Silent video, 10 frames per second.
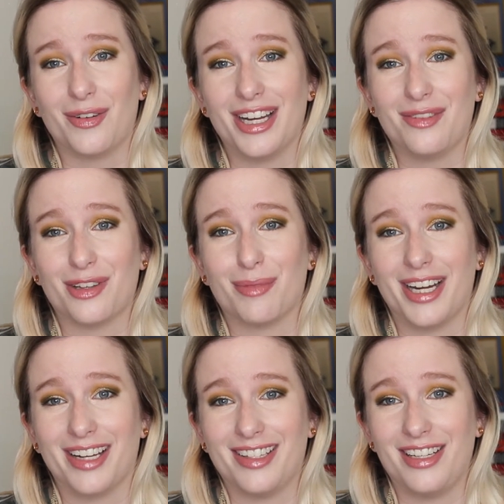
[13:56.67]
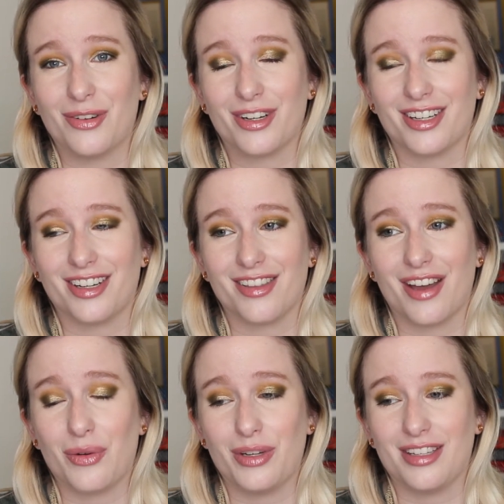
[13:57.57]
in with my Etsy order
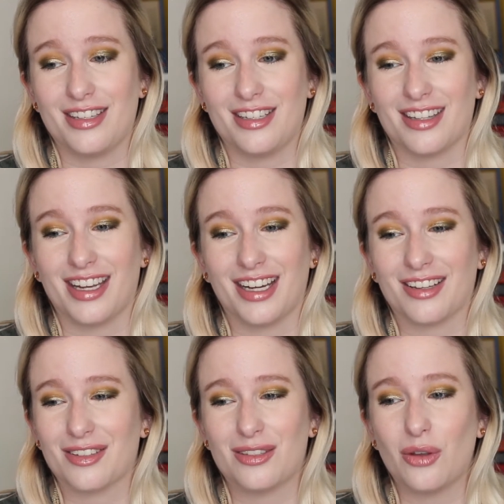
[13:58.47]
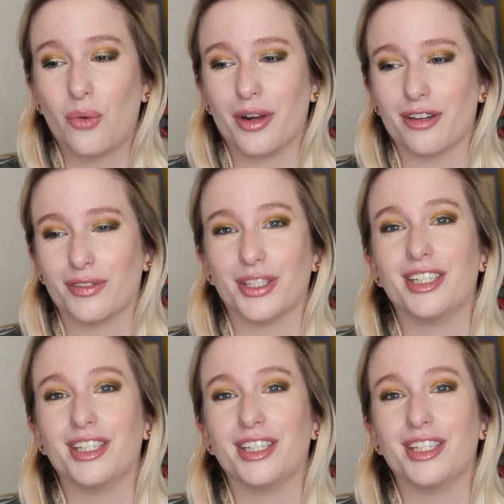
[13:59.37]
that was just like so wonderful,